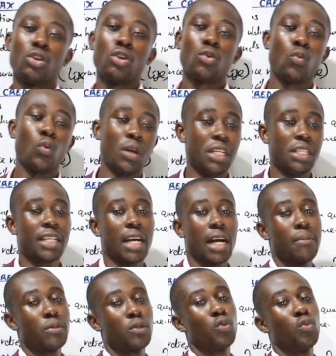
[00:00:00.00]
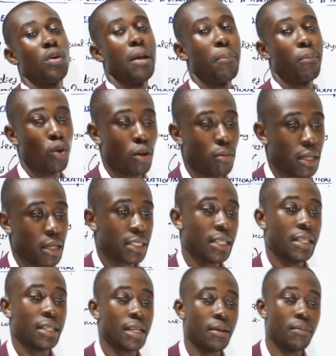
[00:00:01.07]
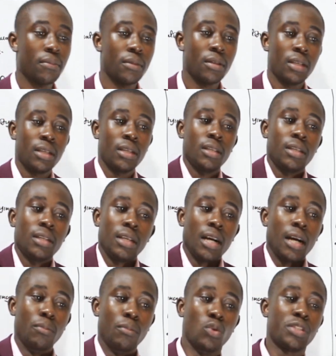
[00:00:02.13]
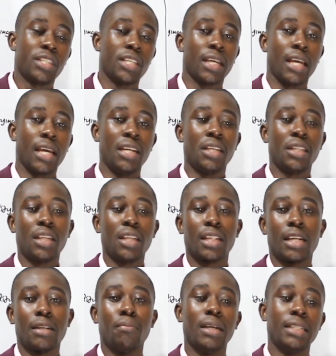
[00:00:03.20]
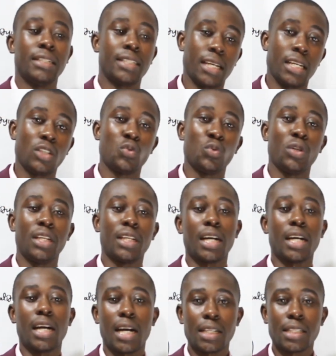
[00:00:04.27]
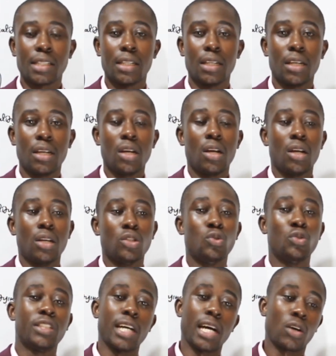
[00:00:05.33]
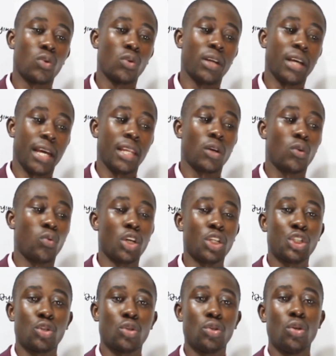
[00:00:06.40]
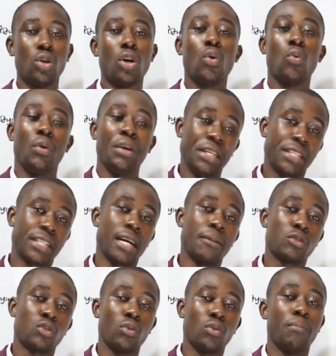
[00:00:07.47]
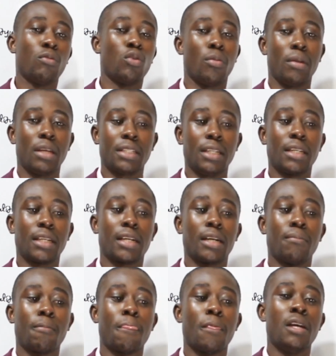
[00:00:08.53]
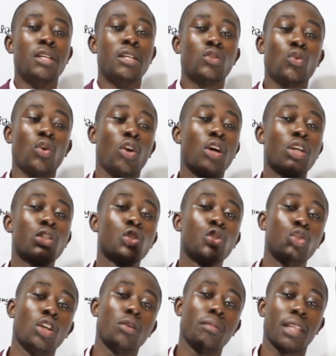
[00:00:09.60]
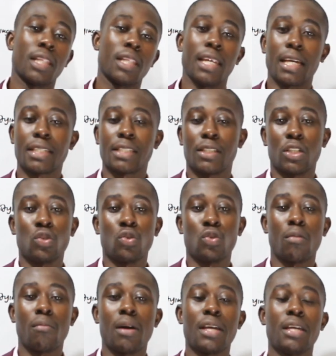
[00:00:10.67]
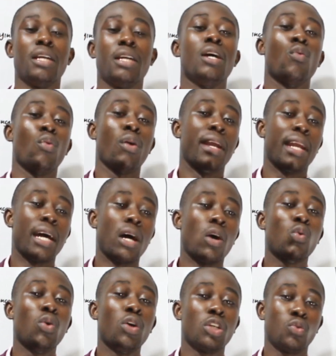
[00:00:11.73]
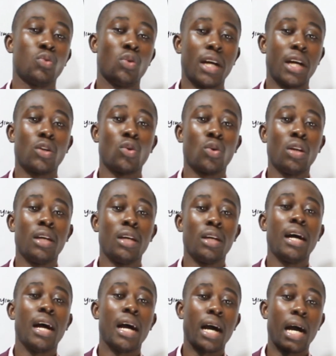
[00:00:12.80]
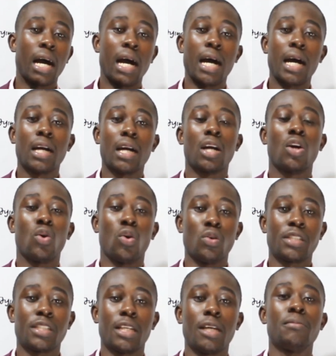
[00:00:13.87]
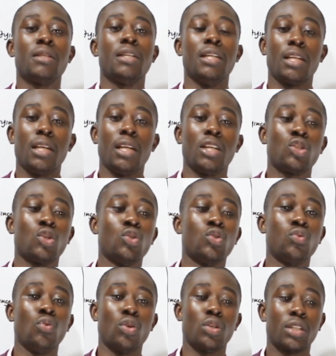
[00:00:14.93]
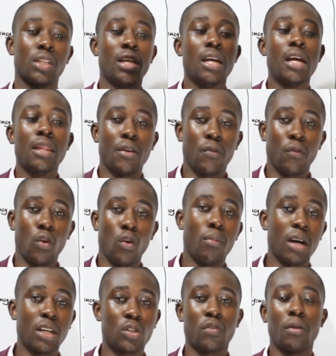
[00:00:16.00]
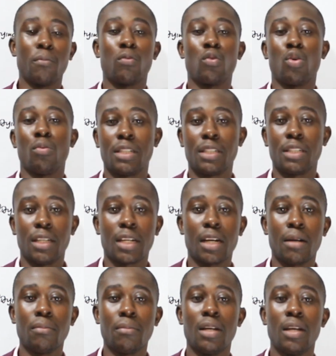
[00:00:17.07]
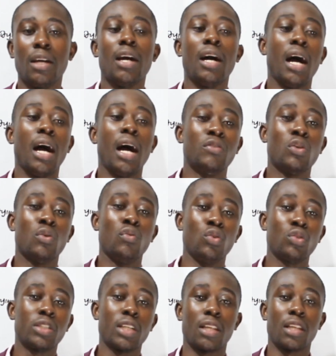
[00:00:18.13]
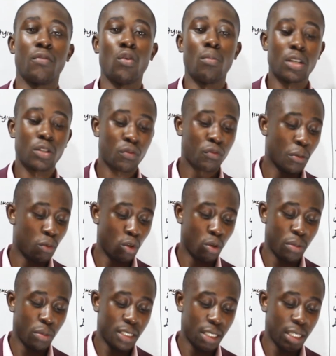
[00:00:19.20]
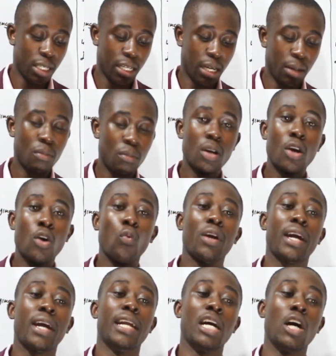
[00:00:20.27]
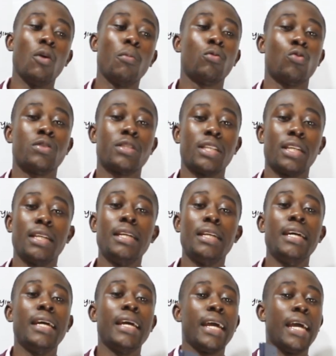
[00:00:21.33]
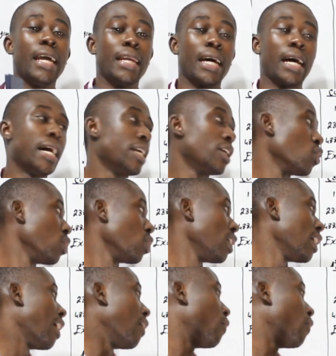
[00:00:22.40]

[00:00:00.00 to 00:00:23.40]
when it comes to employment income. I'm not seeing anything that might tend to hinder us to tackle any question when it comes to employment income. So I want you to join me in the next session whereby we are now going to handle a concept in relation to what? The format of employment income. After we looked at the format of employment income, we can now proceed and handle a